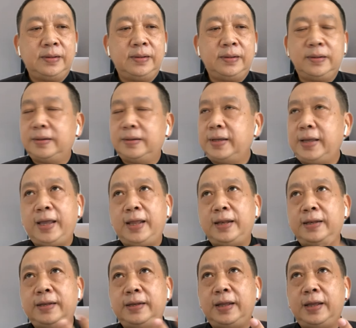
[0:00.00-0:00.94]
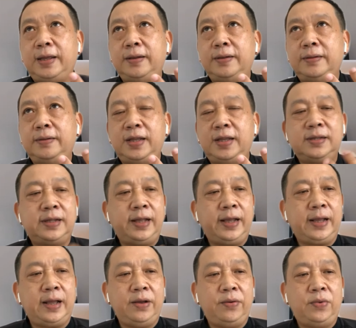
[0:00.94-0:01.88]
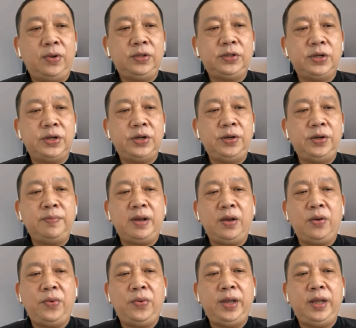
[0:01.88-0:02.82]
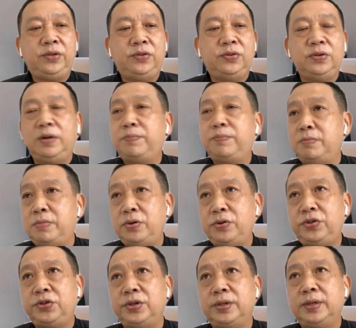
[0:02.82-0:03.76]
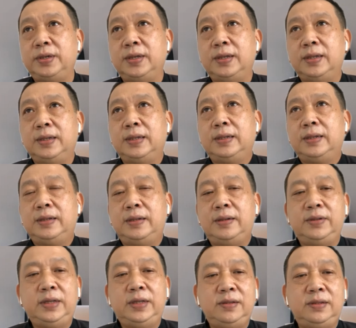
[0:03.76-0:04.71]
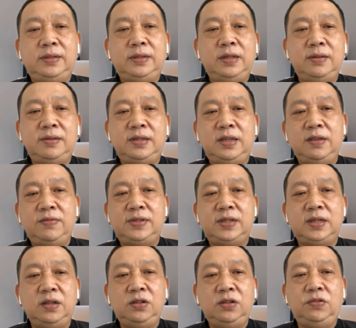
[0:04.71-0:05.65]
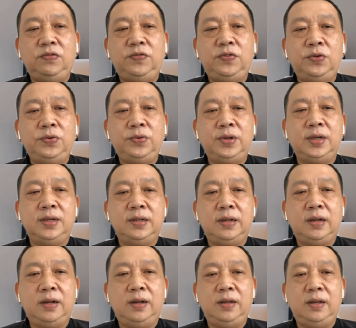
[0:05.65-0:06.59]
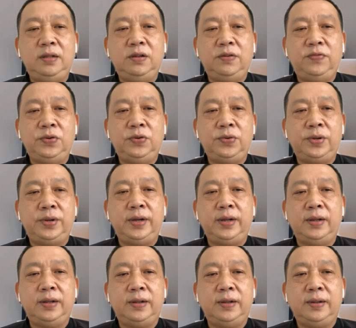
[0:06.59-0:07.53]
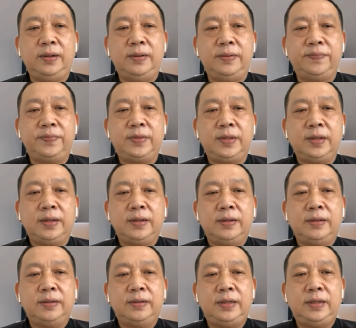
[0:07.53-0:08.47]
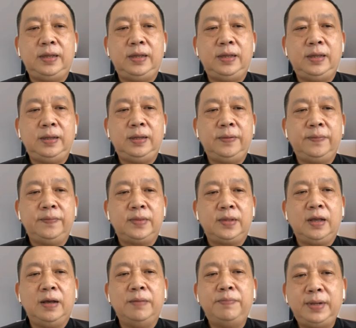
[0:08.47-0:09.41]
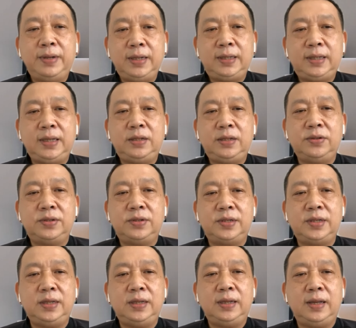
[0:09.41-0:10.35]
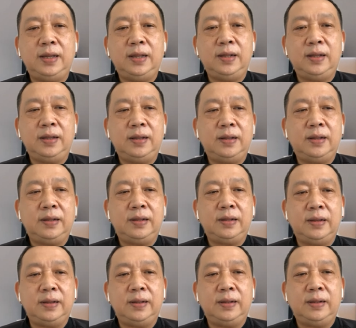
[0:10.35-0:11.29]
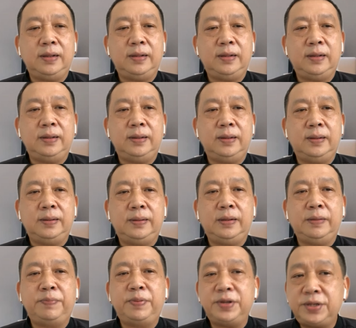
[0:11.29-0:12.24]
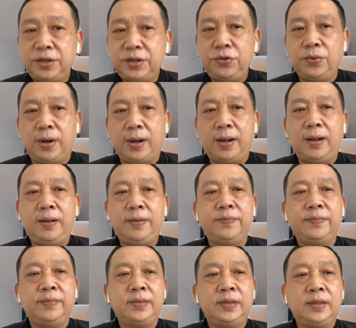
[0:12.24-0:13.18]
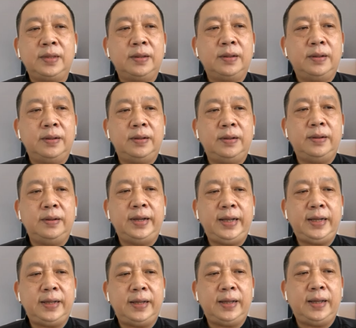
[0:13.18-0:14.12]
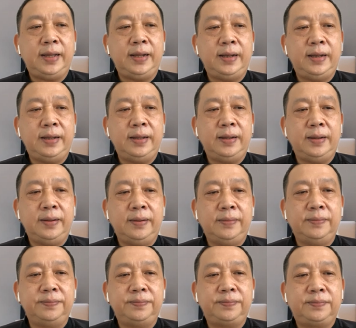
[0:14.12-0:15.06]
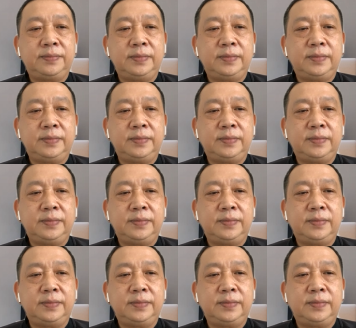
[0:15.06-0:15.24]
uh and and things like I want to earn my way to a promotion. Uh, this this gives the interviewer uh, interviewer the ability to see the the person you are, right? And um,